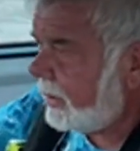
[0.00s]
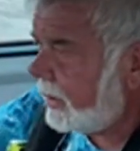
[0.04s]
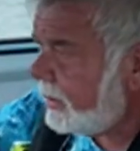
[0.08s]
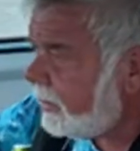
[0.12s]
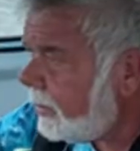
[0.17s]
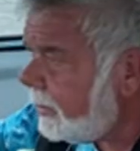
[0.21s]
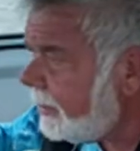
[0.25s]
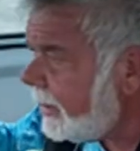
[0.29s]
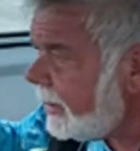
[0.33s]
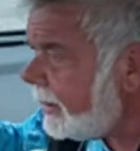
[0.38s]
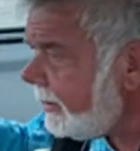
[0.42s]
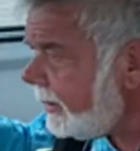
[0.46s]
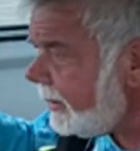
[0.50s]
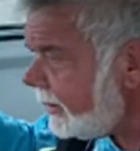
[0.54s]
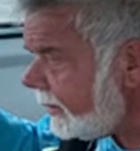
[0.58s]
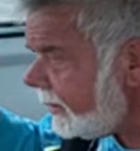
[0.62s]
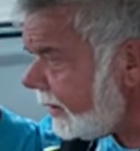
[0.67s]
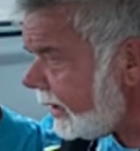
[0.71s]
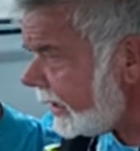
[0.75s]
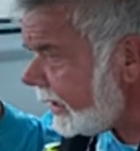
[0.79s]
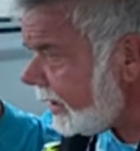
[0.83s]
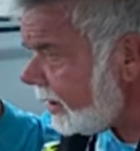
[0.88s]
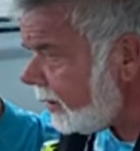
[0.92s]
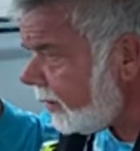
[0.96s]
get
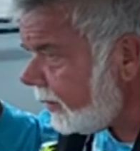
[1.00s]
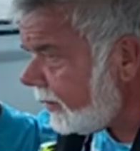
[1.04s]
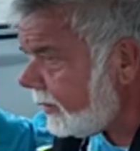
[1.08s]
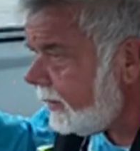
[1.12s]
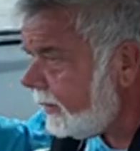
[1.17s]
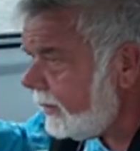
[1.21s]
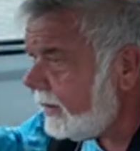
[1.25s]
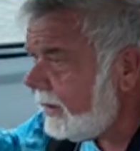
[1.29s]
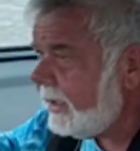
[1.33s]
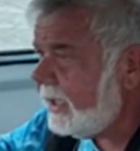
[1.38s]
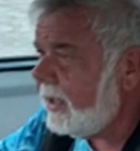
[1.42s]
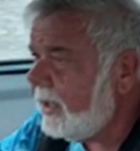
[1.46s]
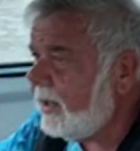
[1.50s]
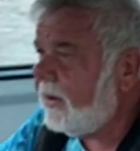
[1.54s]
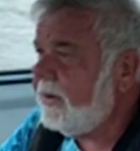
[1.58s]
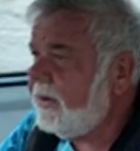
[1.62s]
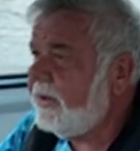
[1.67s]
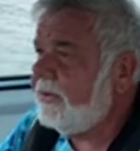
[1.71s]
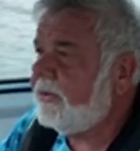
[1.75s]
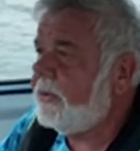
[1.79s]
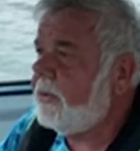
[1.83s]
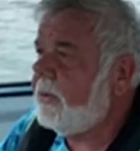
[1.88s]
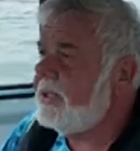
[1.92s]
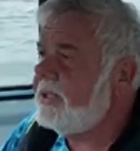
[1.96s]
all these
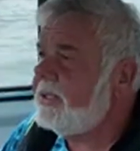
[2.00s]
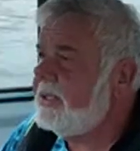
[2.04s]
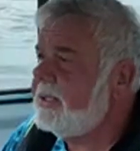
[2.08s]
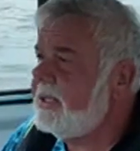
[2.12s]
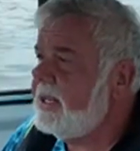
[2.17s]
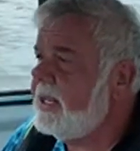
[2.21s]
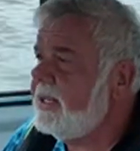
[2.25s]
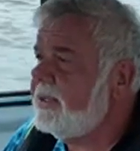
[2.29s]
questions answered here.